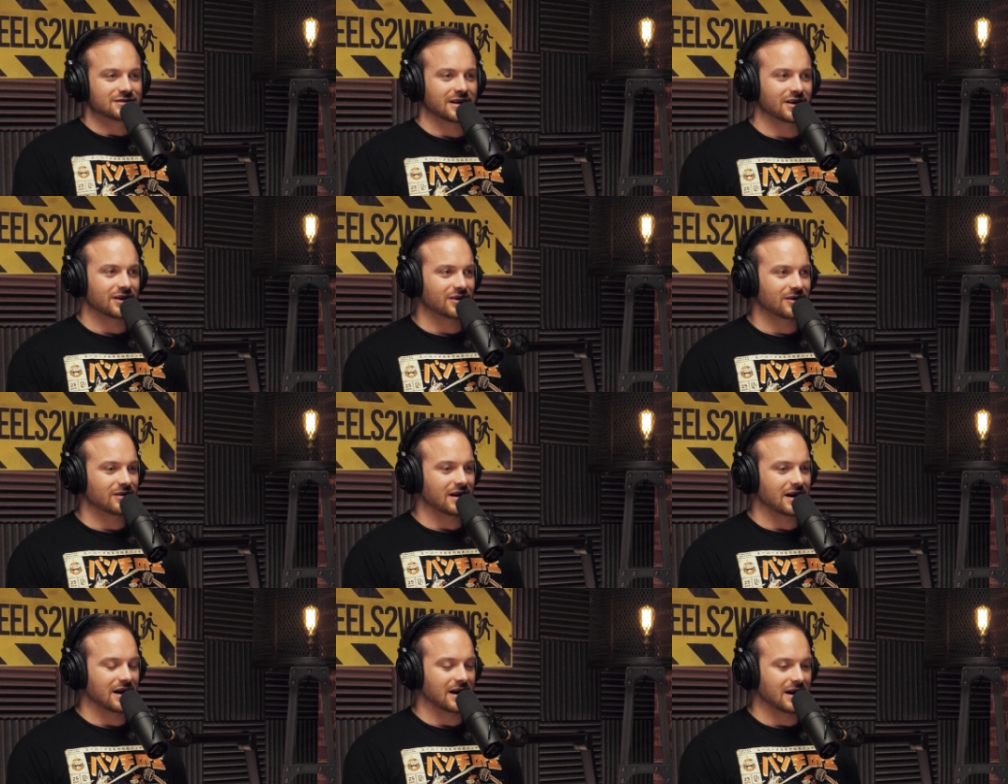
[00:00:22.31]
I go,
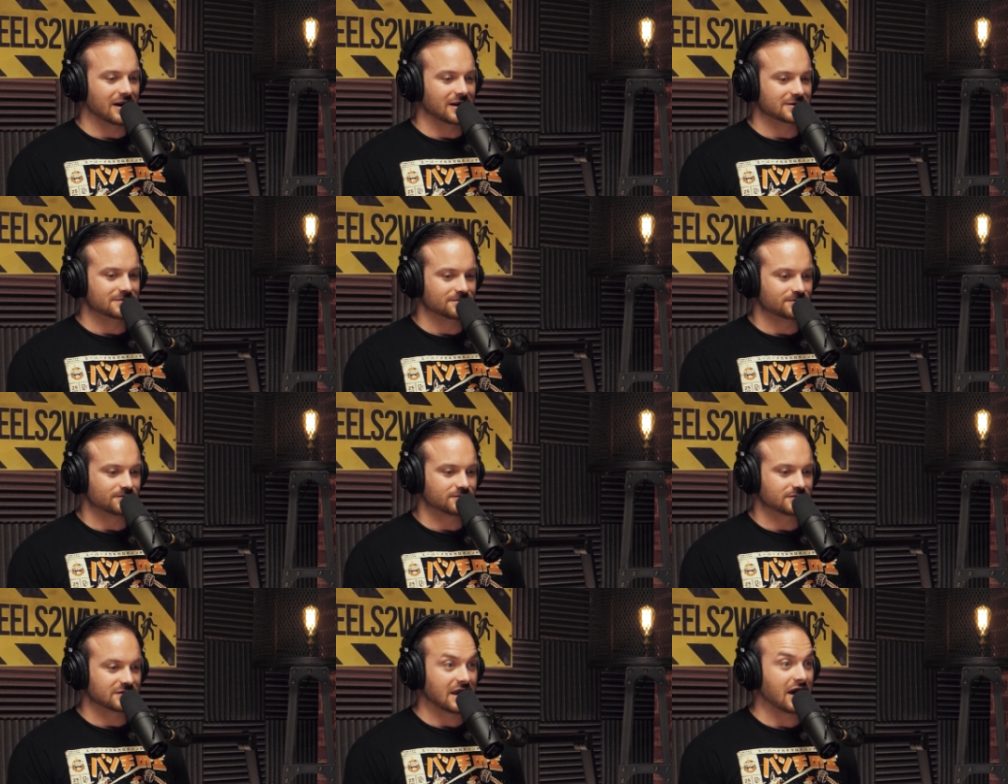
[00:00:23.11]

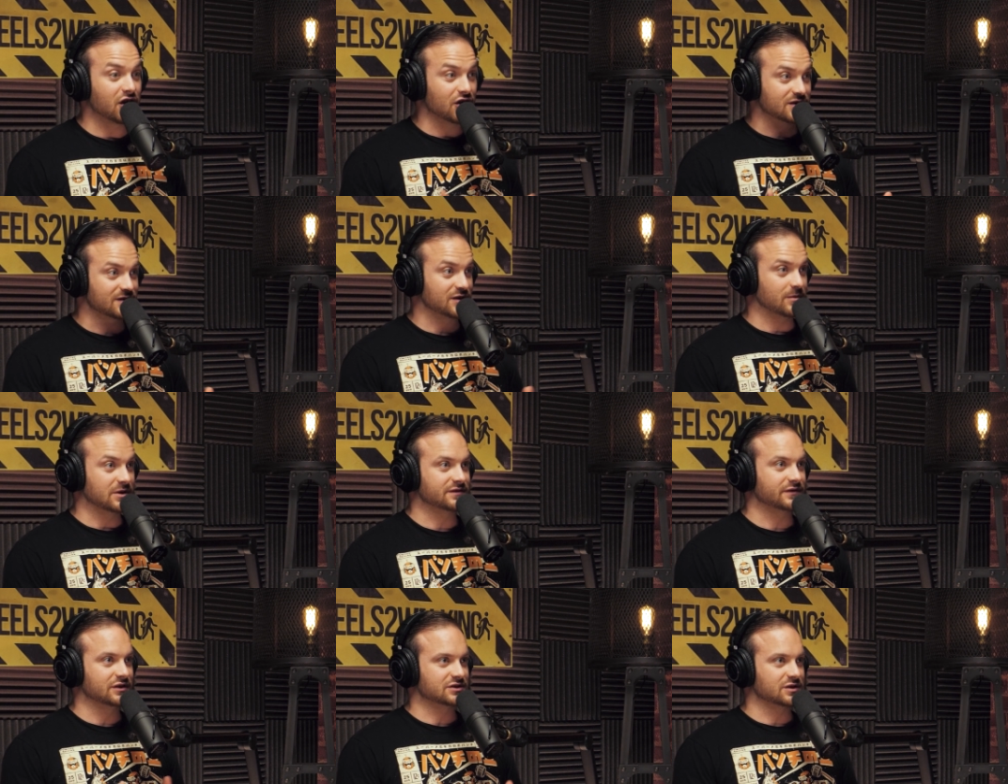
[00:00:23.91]
thank you so
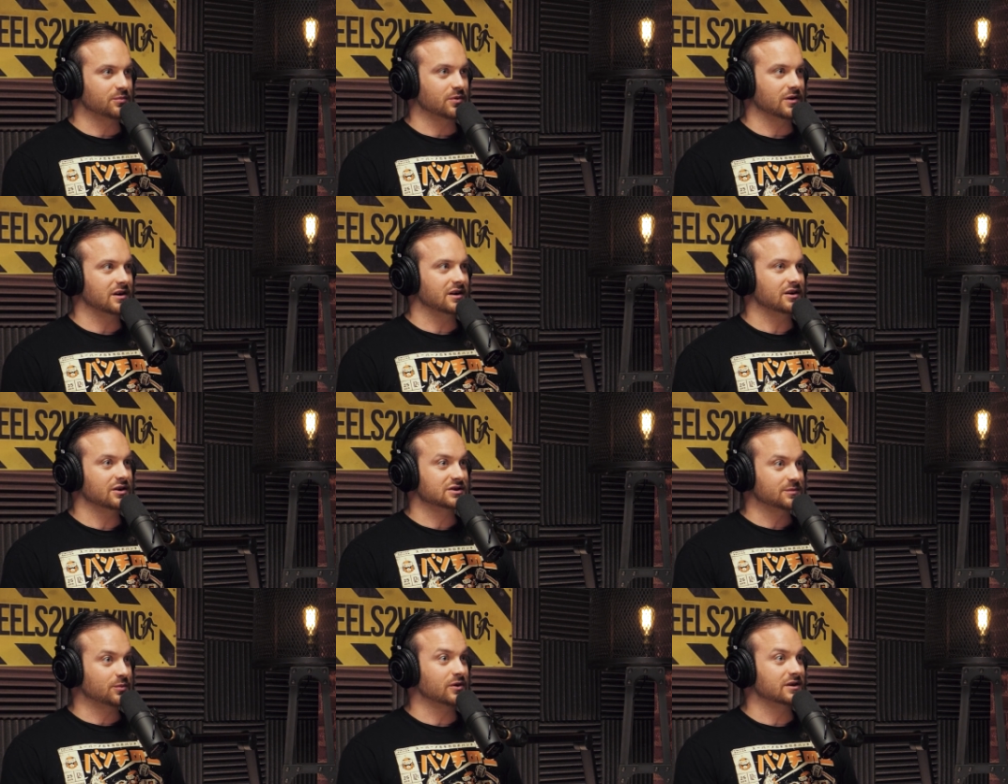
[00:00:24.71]
much for your support. Your
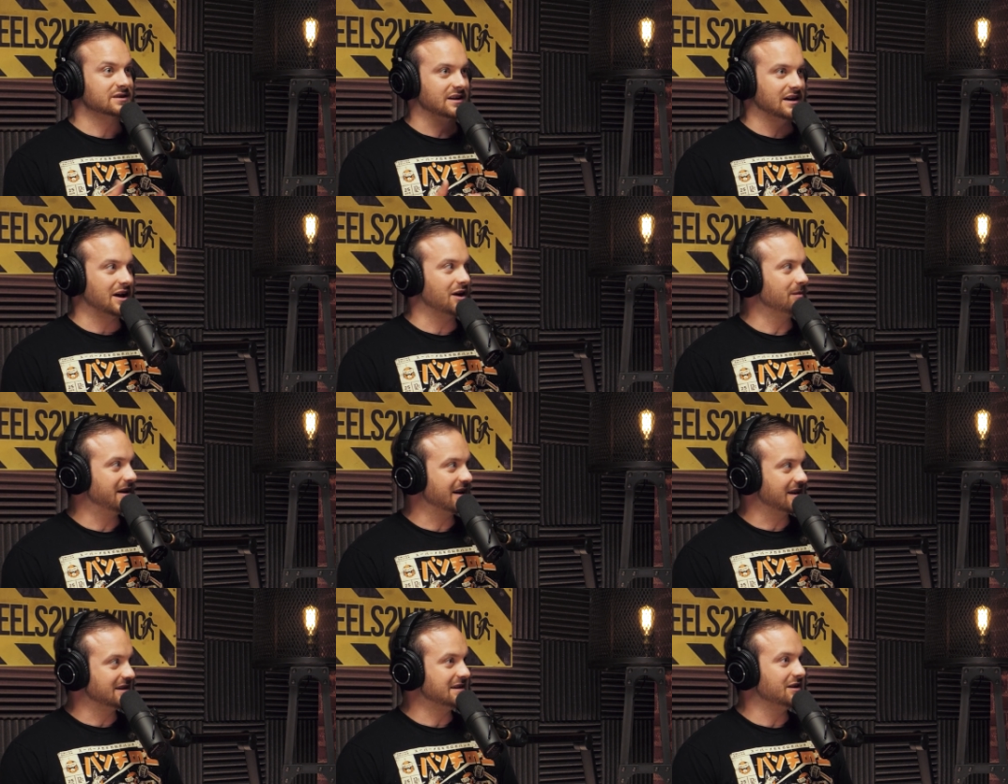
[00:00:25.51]
support is going to help me to
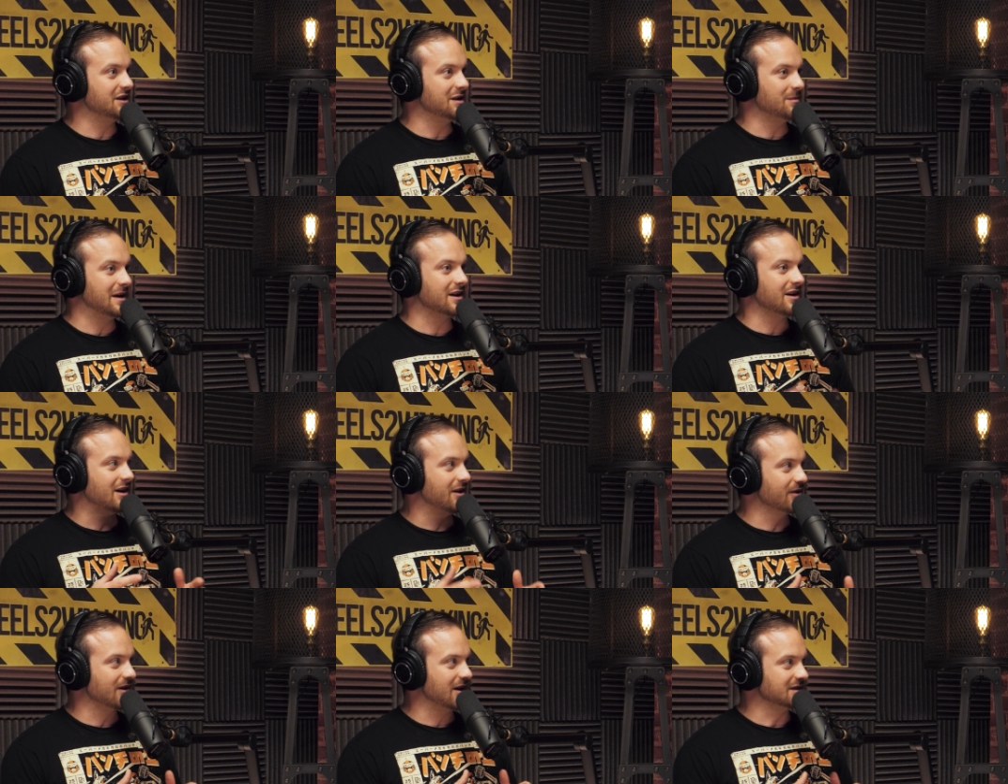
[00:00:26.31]
continue to make
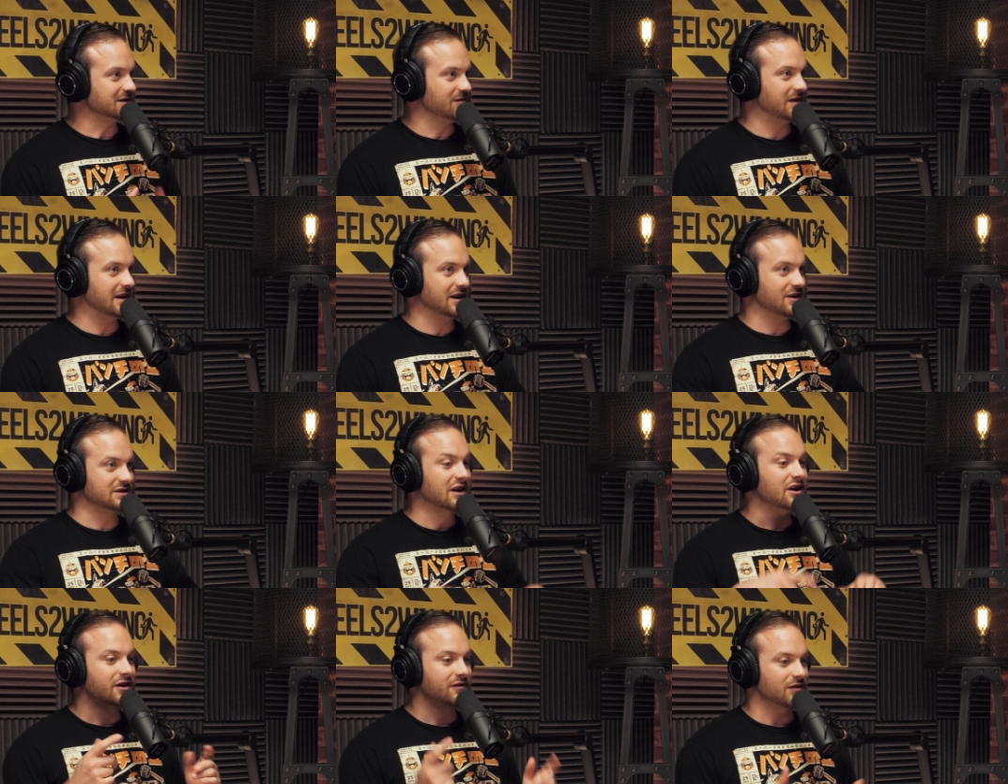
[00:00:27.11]
other awesome videos
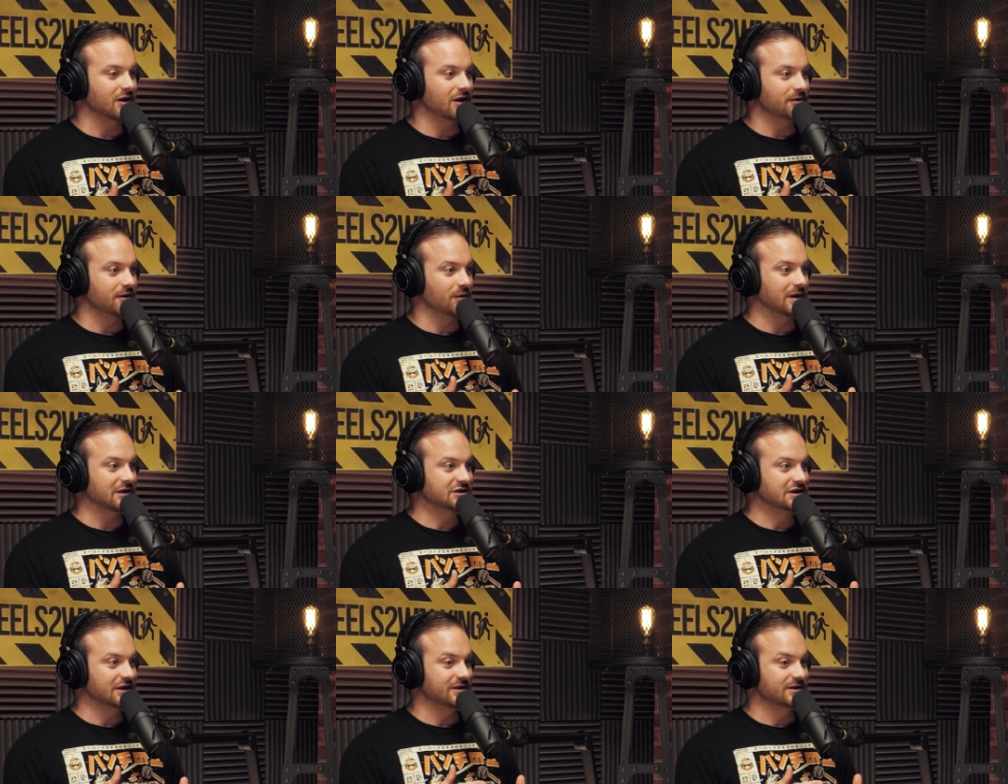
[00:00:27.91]
for other
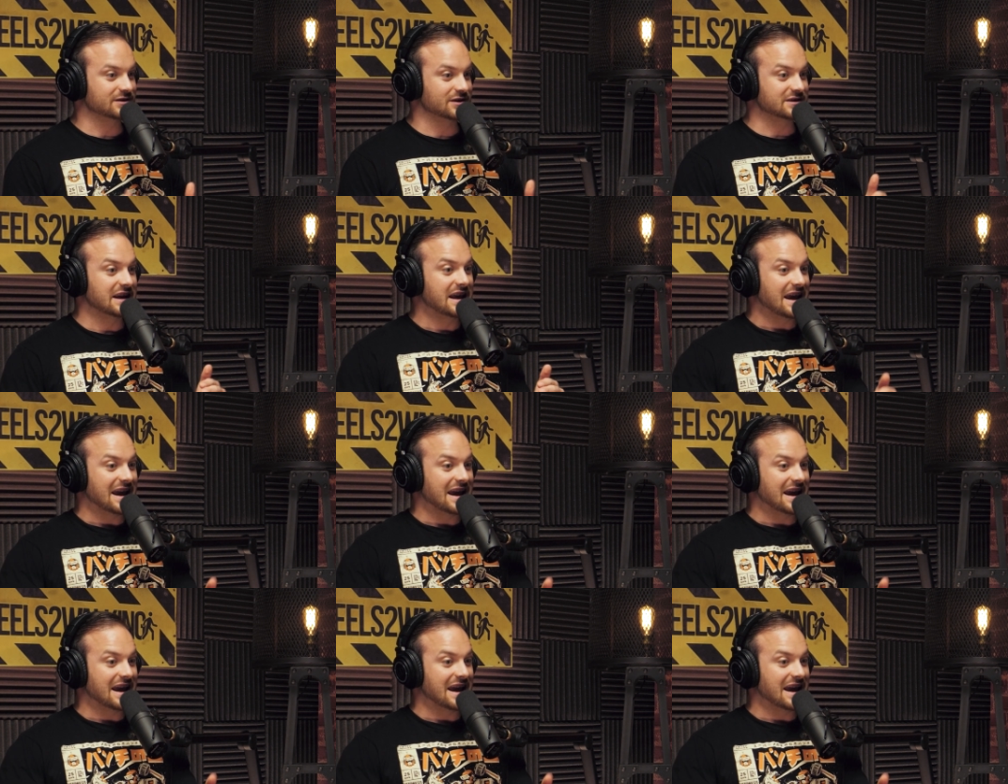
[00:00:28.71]
wheelchair users.